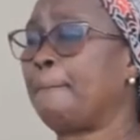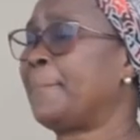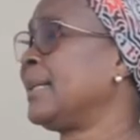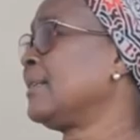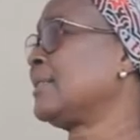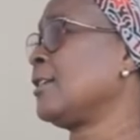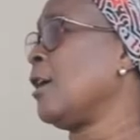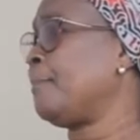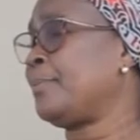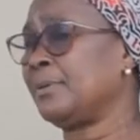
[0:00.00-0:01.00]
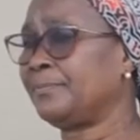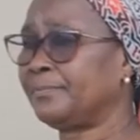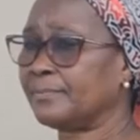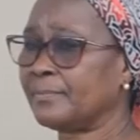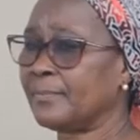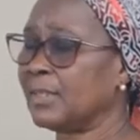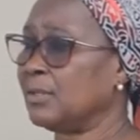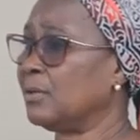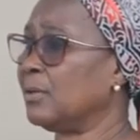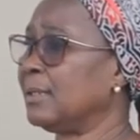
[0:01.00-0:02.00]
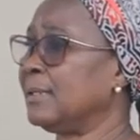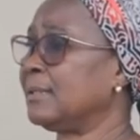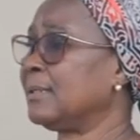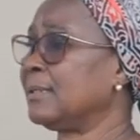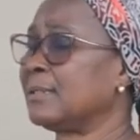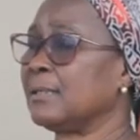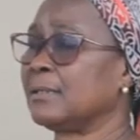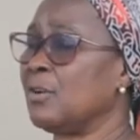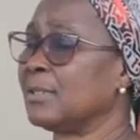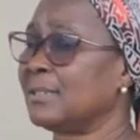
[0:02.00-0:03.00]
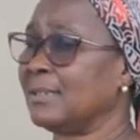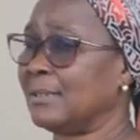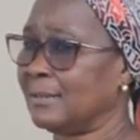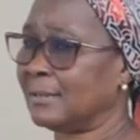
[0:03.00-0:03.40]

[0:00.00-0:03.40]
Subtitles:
builds up, in this costing